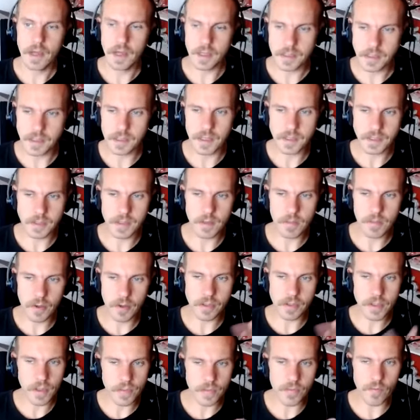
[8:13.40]
it's
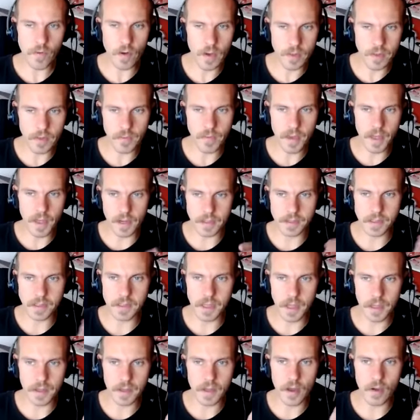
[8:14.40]
similar to throwing them in. It's
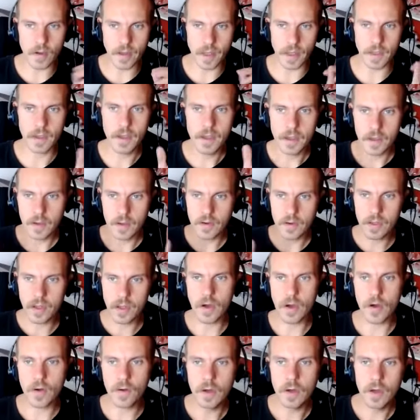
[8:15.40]
like, okay, here you
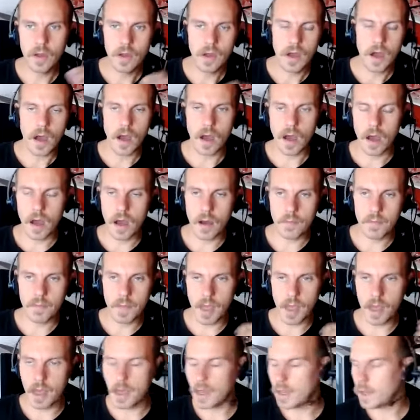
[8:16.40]
go.
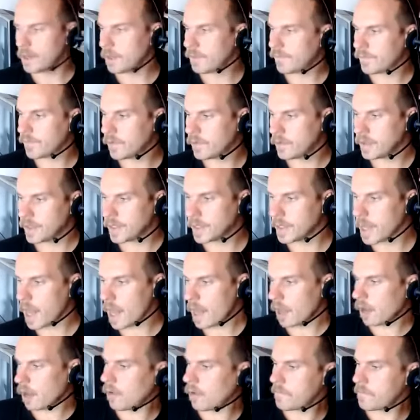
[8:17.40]
And if you need
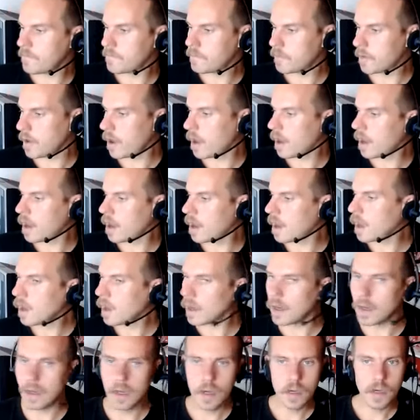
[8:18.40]
help,
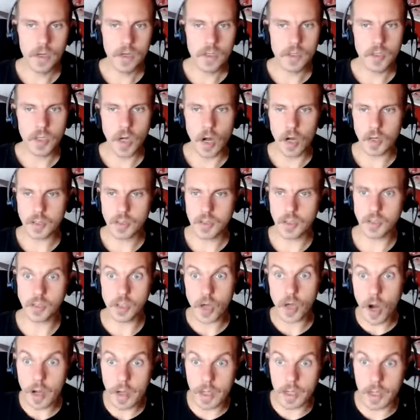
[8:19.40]
talk to
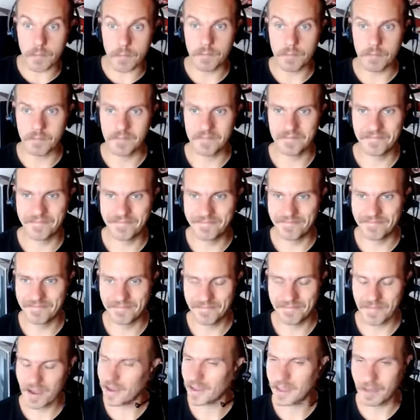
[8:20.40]
Johnny.
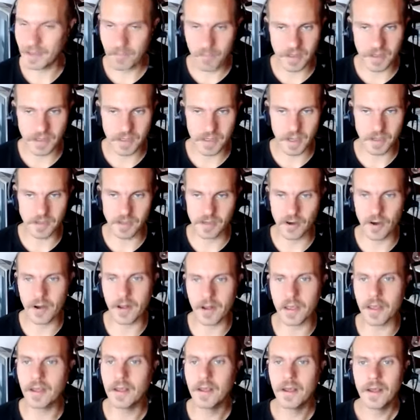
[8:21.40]
I keep on saying
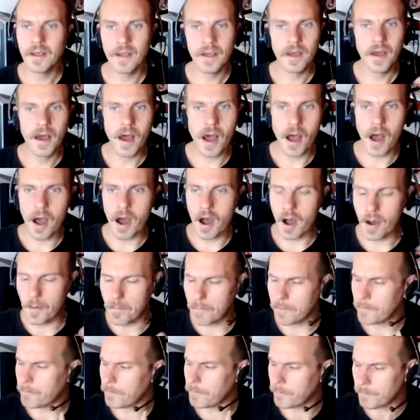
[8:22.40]
Johnny.
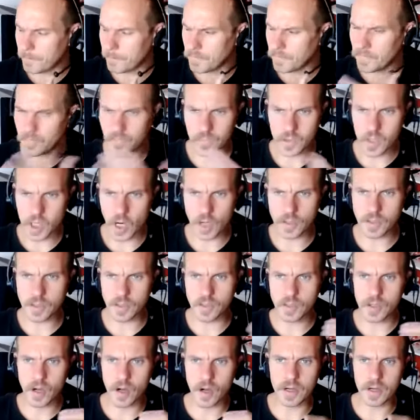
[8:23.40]
Talk
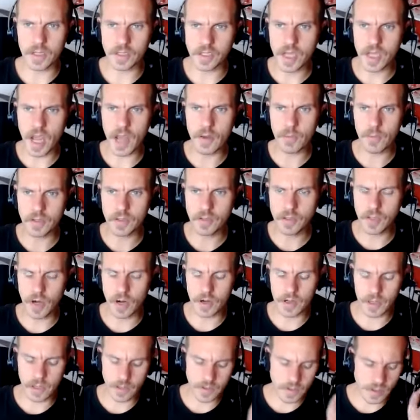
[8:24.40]
to Johnny, chat with
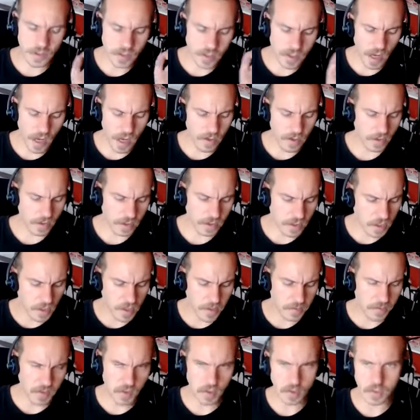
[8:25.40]
Johnny on the chat on
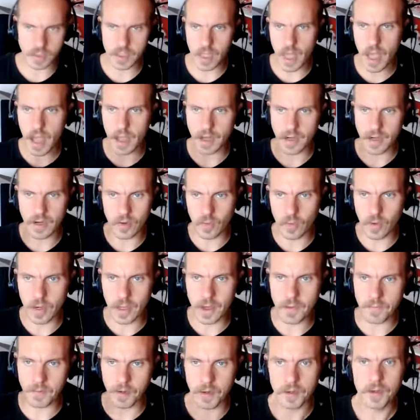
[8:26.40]
Teams or Slack or
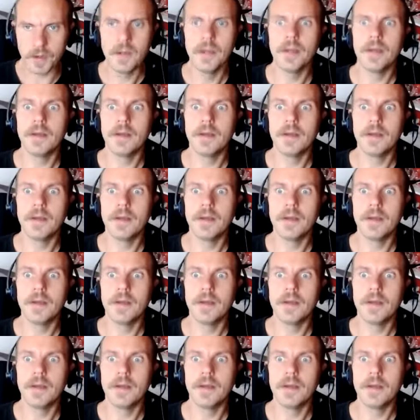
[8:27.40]
whatever.